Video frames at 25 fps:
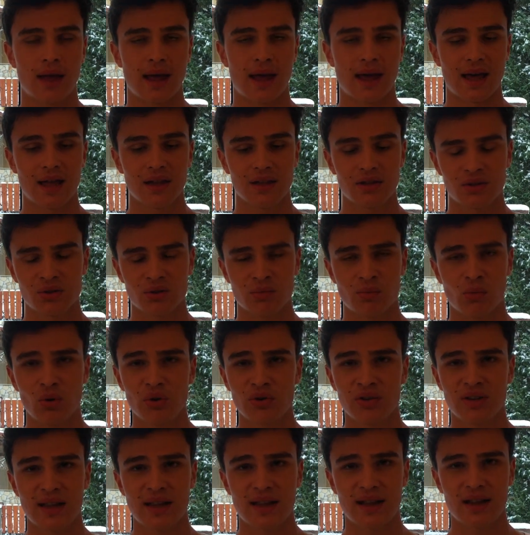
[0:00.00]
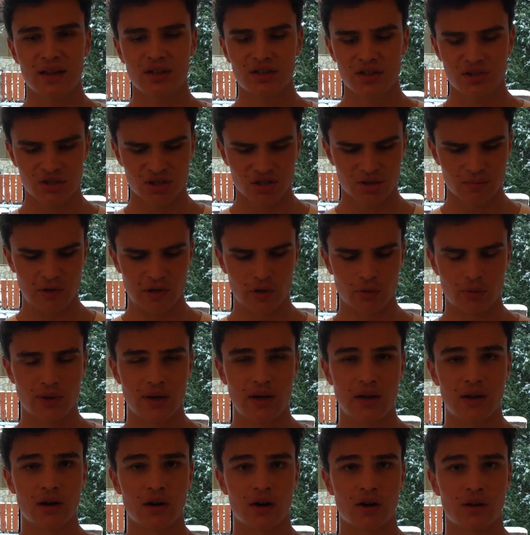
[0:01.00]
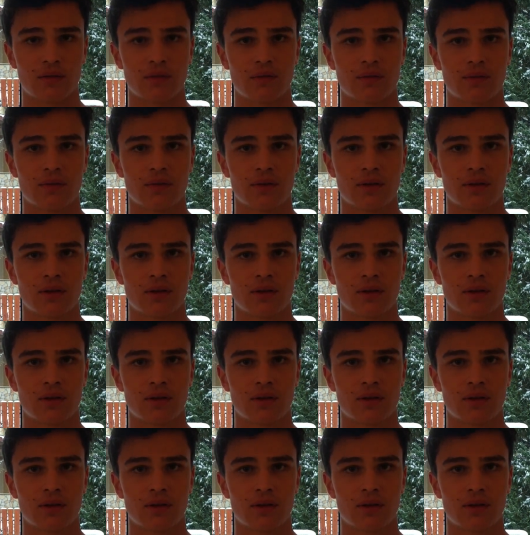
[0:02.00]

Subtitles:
and you're most likely just going to be reading off.